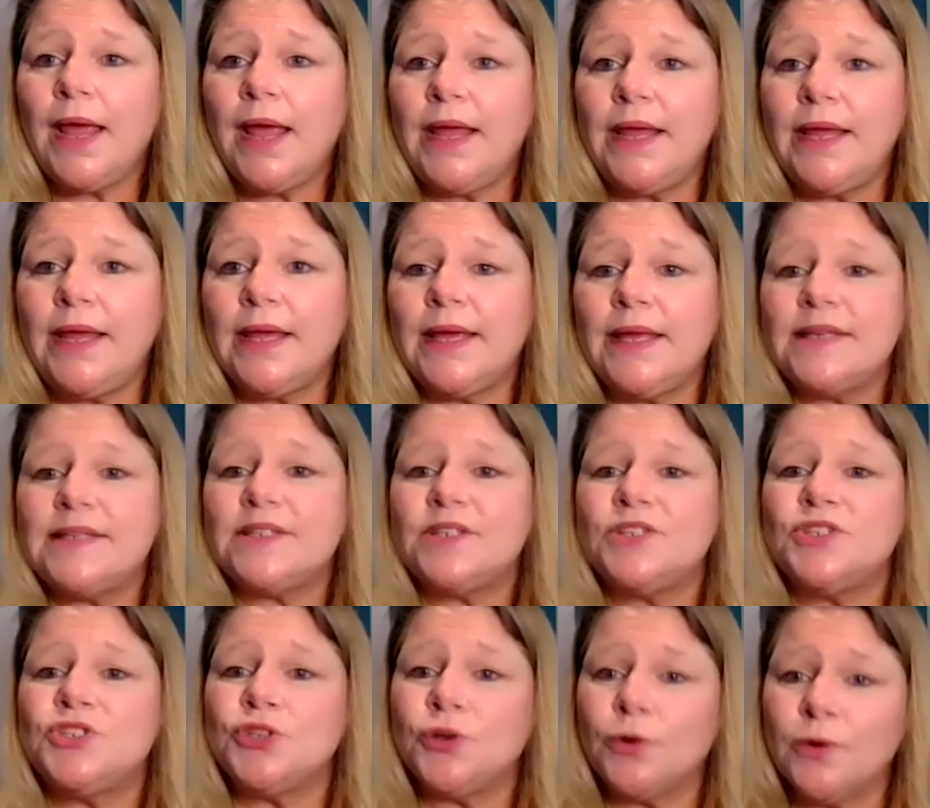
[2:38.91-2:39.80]

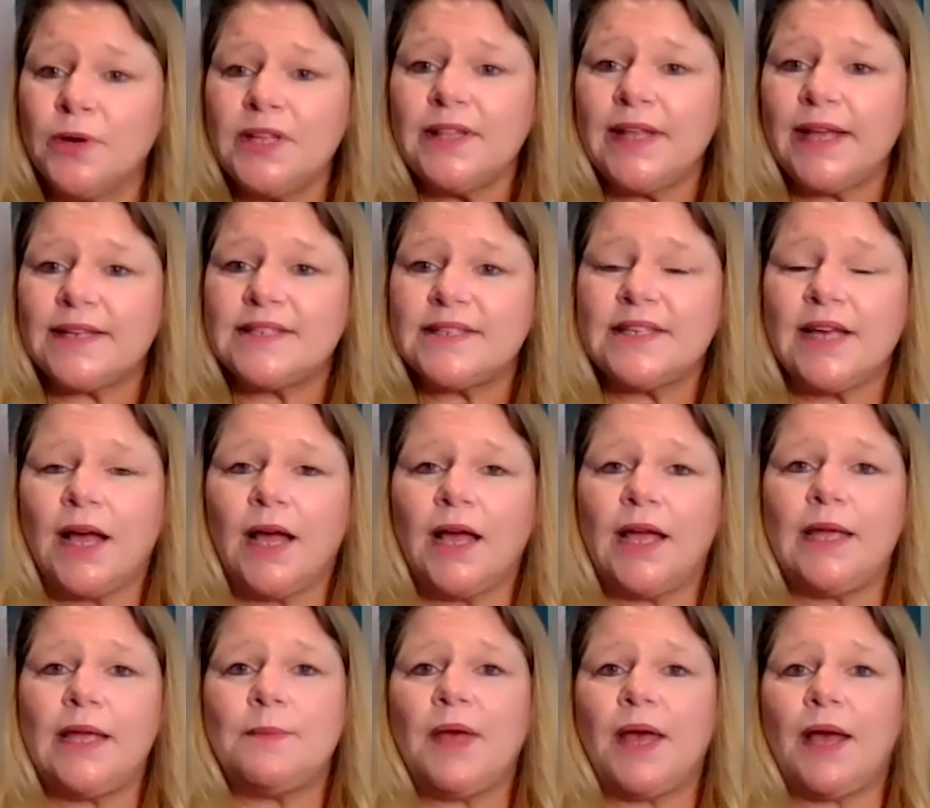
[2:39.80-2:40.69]
And during that
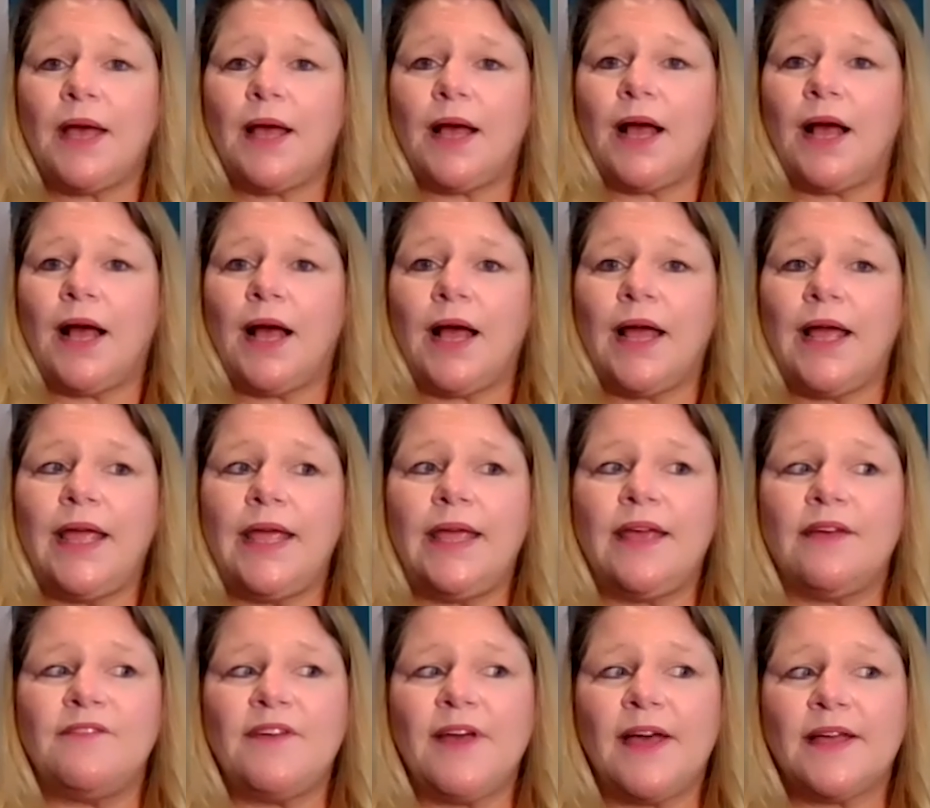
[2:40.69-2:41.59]
time,
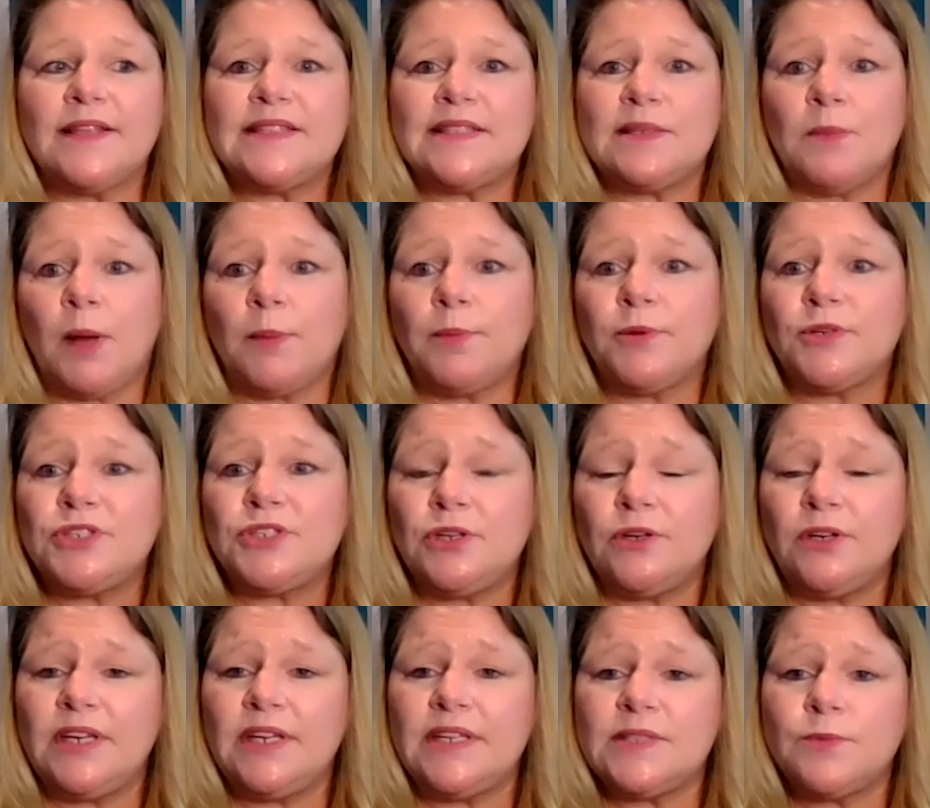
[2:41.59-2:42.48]
I have had some
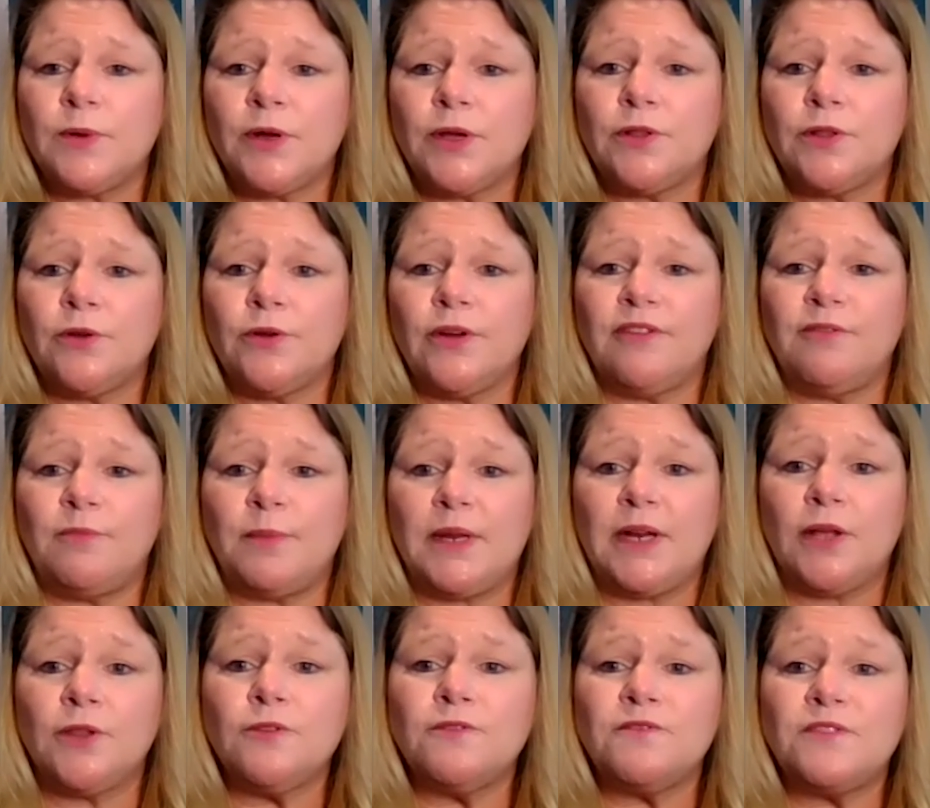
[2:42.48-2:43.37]
opportunities where there have been
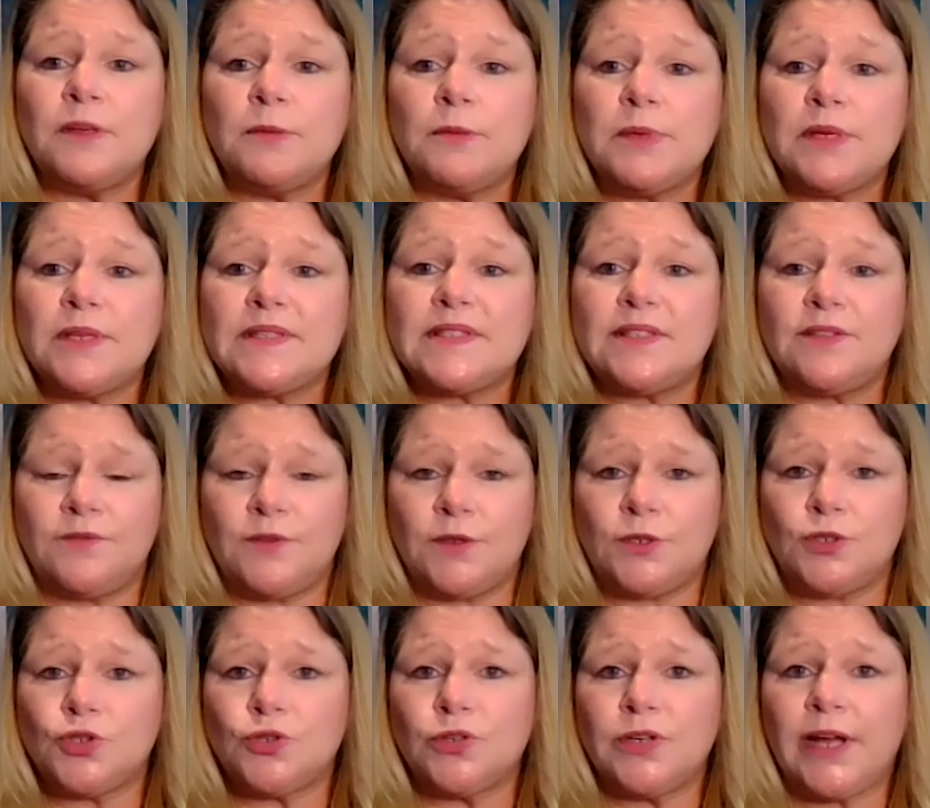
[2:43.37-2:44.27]
other females that
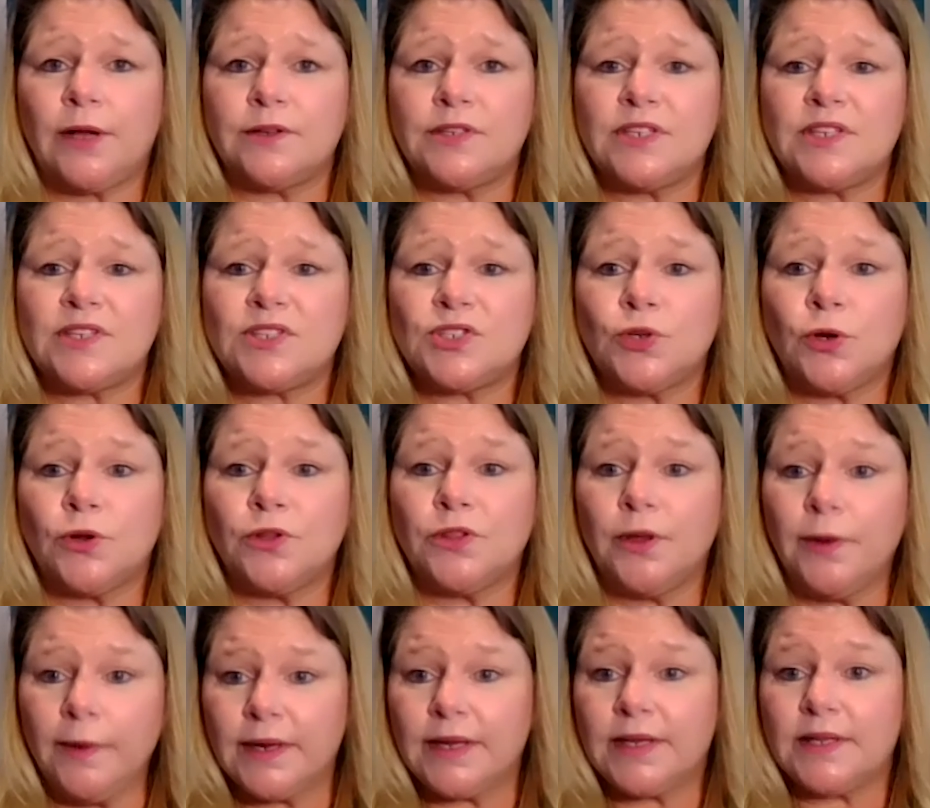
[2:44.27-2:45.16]
ventured out to start
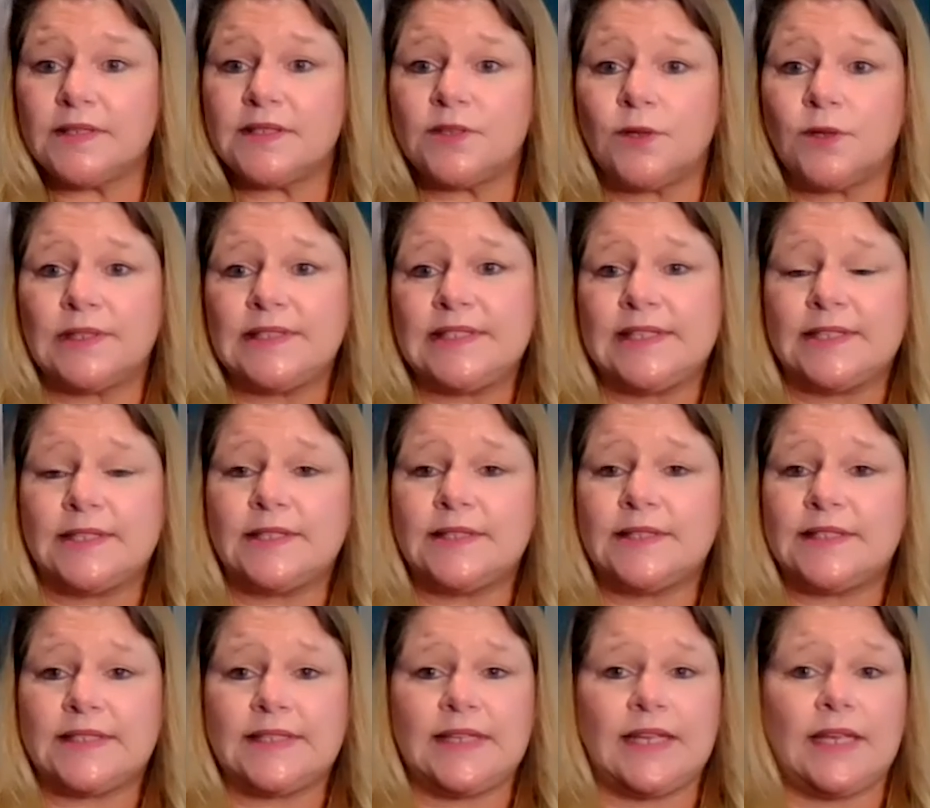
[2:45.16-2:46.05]
their own
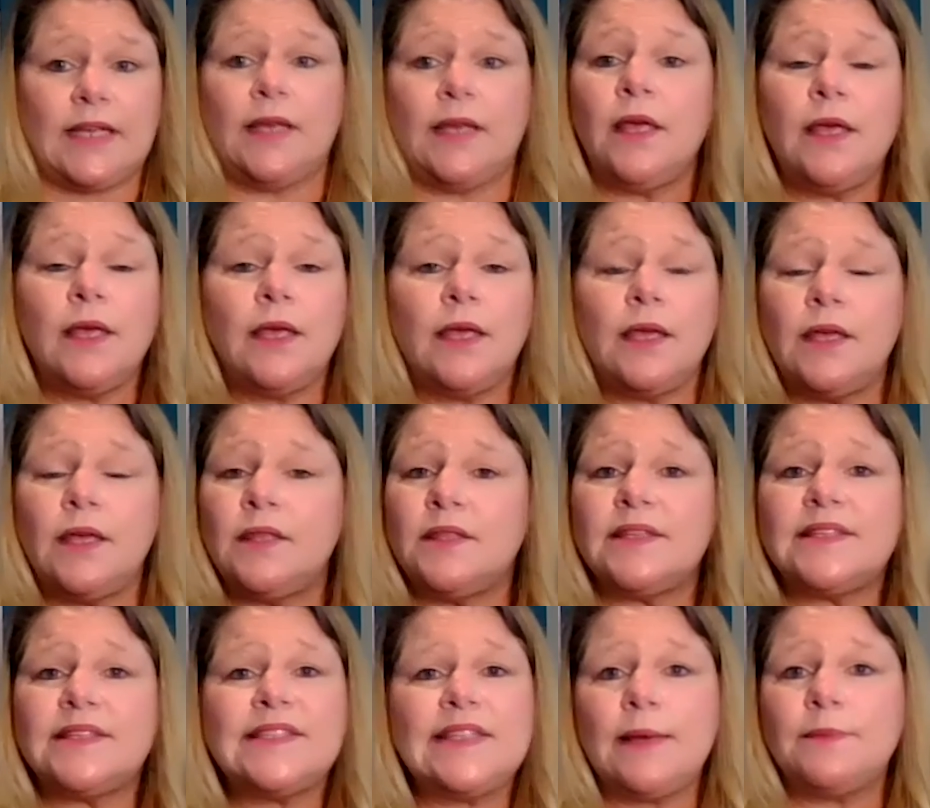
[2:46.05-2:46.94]
consultancy
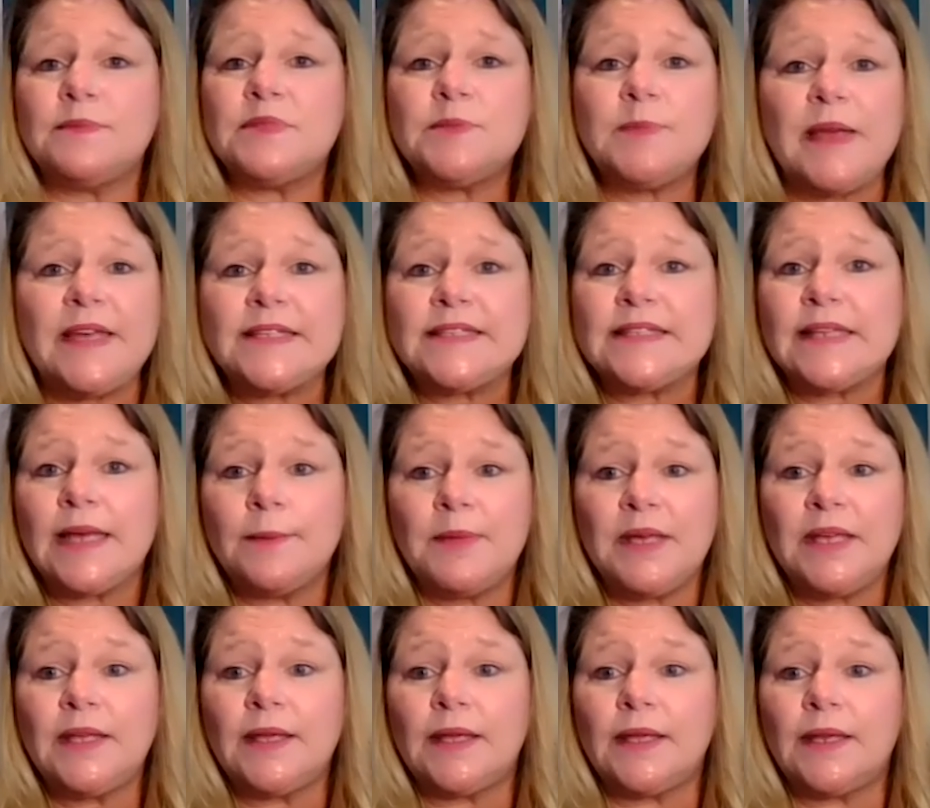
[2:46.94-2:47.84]
in the same space I'm
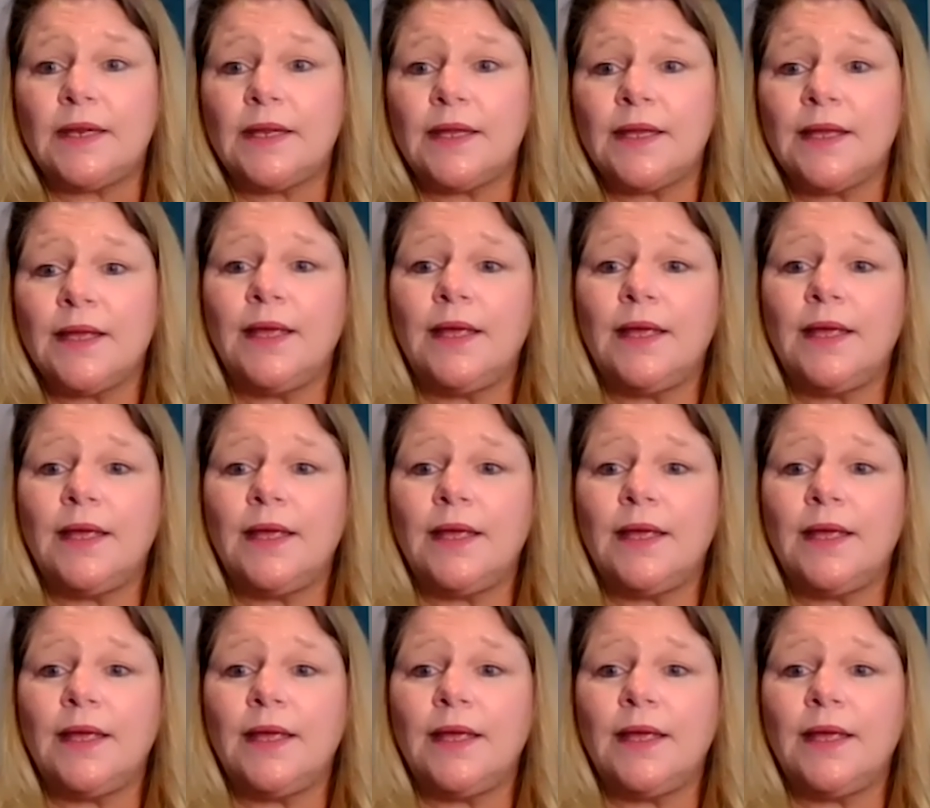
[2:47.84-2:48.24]
in.